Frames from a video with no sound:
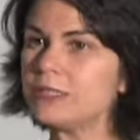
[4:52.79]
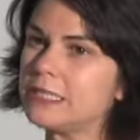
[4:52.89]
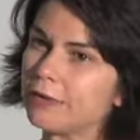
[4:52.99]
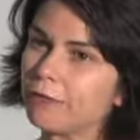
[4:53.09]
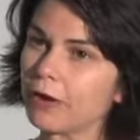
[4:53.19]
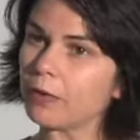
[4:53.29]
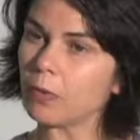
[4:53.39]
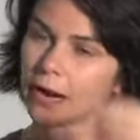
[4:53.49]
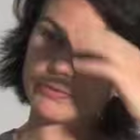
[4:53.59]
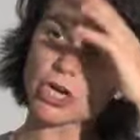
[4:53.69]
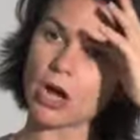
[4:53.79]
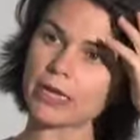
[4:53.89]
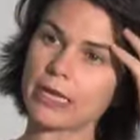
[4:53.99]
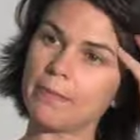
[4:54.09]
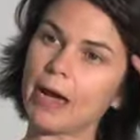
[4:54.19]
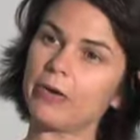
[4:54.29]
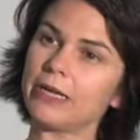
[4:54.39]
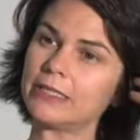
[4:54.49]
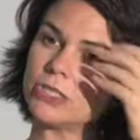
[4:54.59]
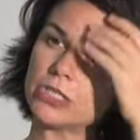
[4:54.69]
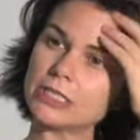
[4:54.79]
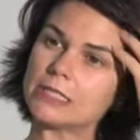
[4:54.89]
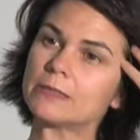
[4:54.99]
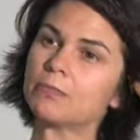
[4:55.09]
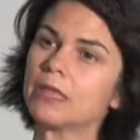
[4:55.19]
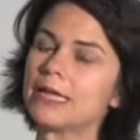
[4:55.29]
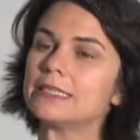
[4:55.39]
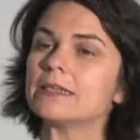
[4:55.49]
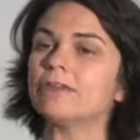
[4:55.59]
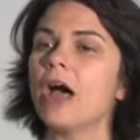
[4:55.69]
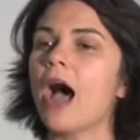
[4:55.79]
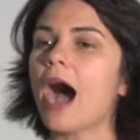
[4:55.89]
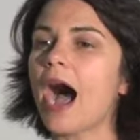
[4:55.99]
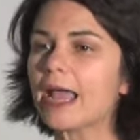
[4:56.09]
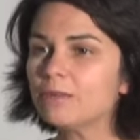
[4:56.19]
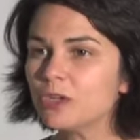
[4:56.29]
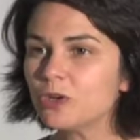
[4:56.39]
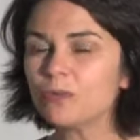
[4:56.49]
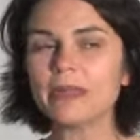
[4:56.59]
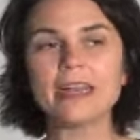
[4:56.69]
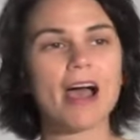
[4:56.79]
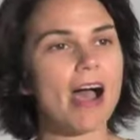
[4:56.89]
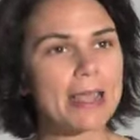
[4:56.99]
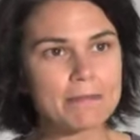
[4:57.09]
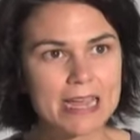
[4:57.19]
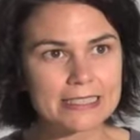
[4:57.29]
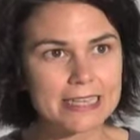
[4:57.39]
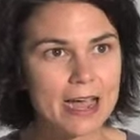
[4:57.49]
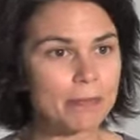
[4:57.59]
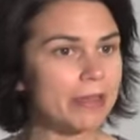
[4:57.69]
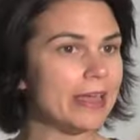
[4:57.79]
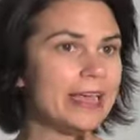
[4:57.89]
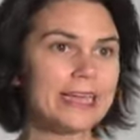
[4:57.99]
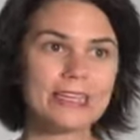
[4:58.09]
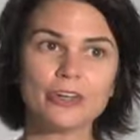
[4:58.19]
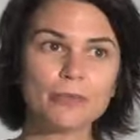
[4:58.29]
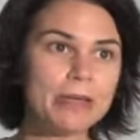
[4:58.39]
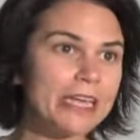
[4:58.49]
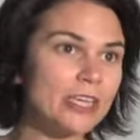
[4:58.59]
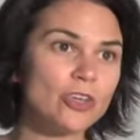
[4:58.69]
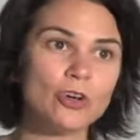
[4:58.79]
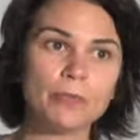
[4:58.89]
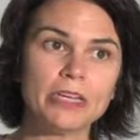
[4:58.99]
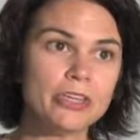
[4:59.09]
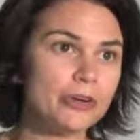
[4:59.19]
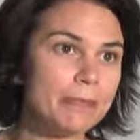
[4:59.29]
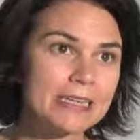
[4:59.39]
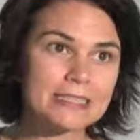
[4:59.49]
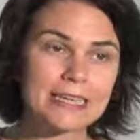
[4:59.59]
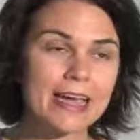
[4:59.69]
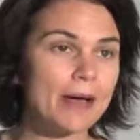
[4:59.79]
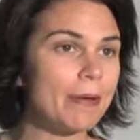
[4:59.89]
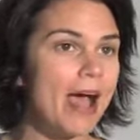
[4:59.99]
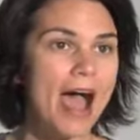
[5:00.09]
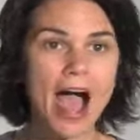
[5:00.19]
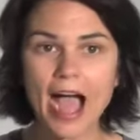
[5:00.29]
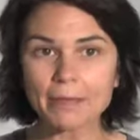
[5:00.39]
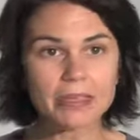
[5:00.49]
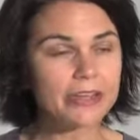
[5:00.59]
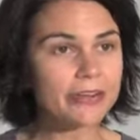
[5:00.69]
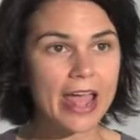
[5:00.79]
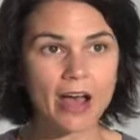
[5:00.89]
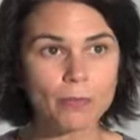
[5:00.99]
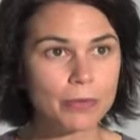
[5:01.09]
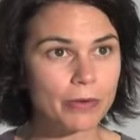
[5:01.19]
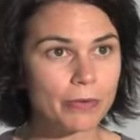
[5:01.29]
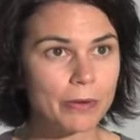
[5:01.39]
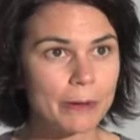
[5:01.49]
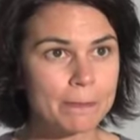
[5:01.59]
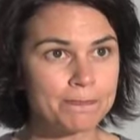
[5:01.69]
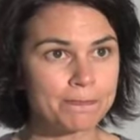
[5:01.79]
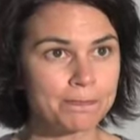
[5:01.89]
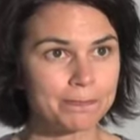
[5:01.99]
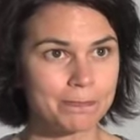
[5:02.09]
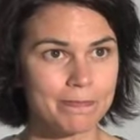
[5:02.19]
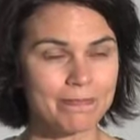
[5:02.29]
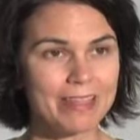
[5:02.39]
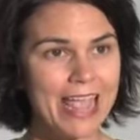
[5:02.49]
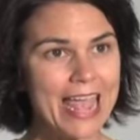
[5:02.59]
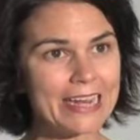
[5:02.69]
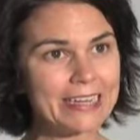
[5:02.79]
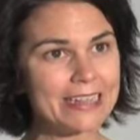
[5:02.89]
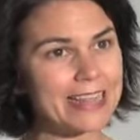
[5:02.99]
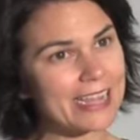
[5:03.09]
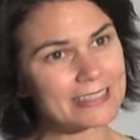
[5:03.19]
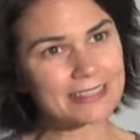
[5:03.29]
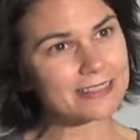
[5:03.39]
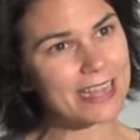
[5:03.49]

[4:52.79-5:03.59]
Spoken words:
different what I'm talking about. It's just this place of, I'm human, I mess up, you're being human, you're messing up, I'm here to help you. And that's